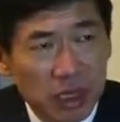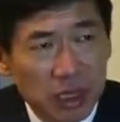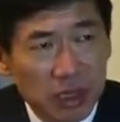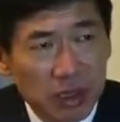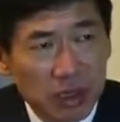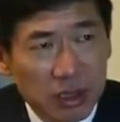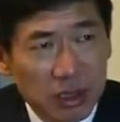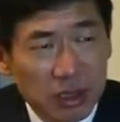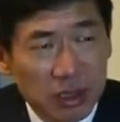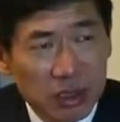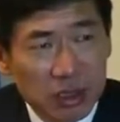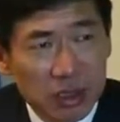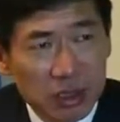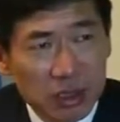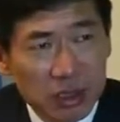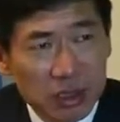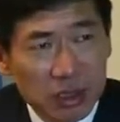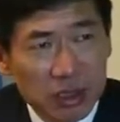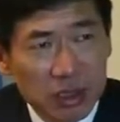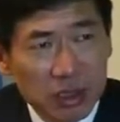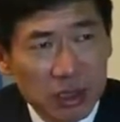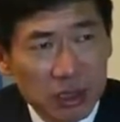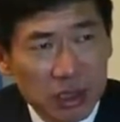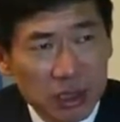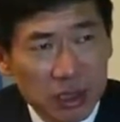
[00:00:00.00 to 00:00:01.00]
So I think
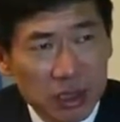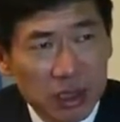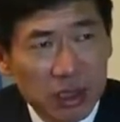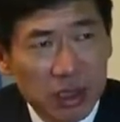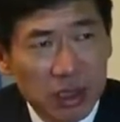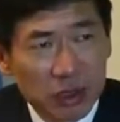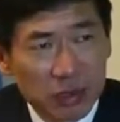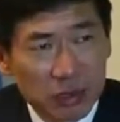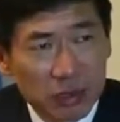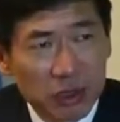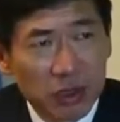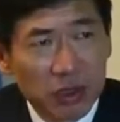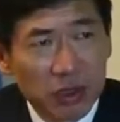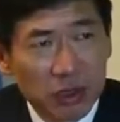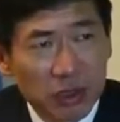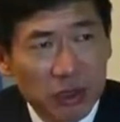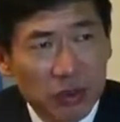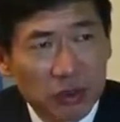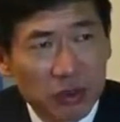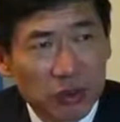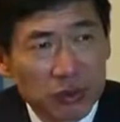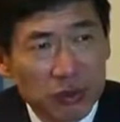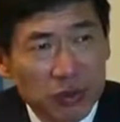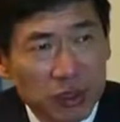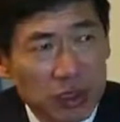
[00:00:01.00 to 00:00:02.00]
it's a very
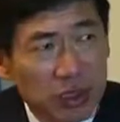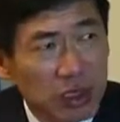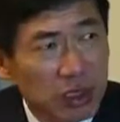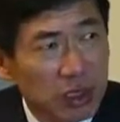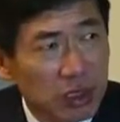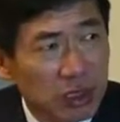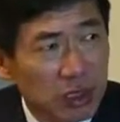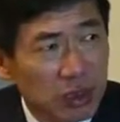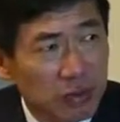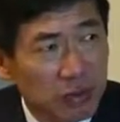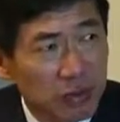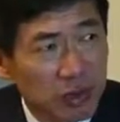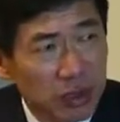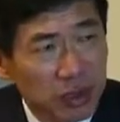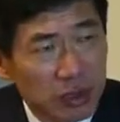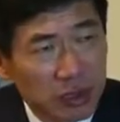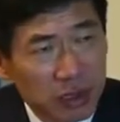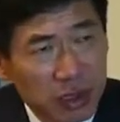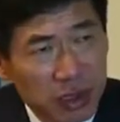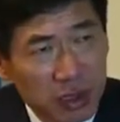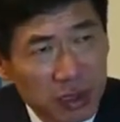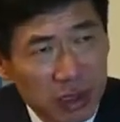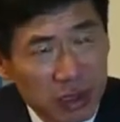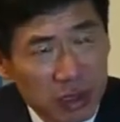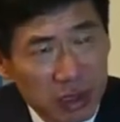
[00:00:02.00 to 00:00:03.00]
useful visit for us
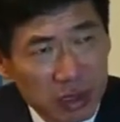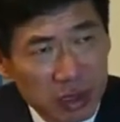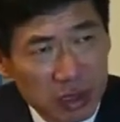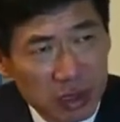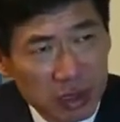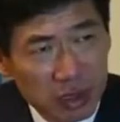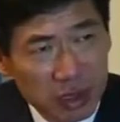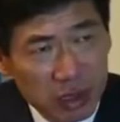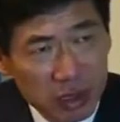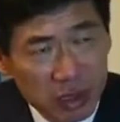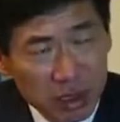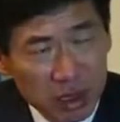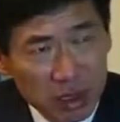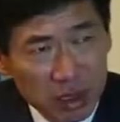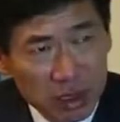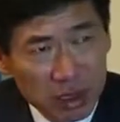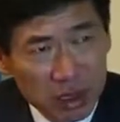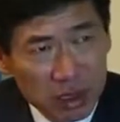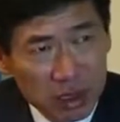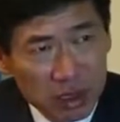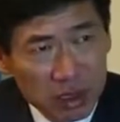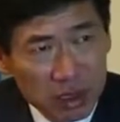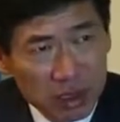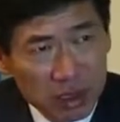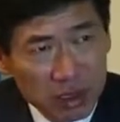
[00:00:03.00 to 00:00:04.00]
to get the
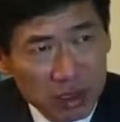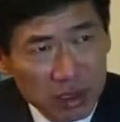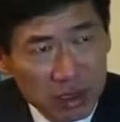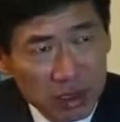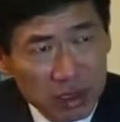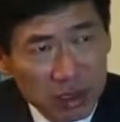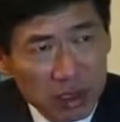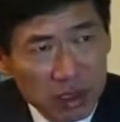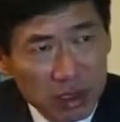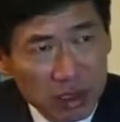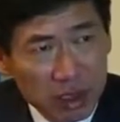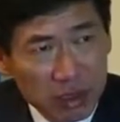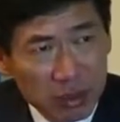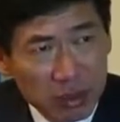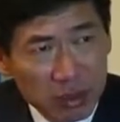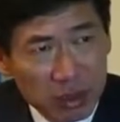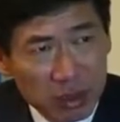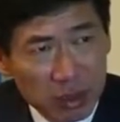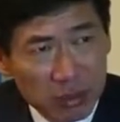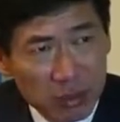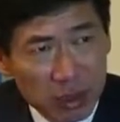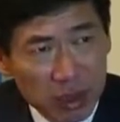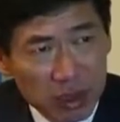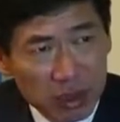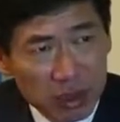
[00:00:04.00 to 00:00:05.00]

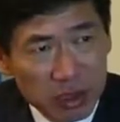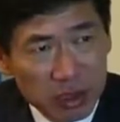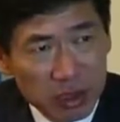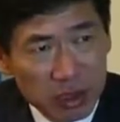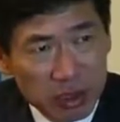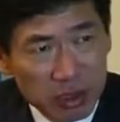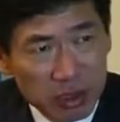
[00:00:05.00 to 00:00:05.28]
details about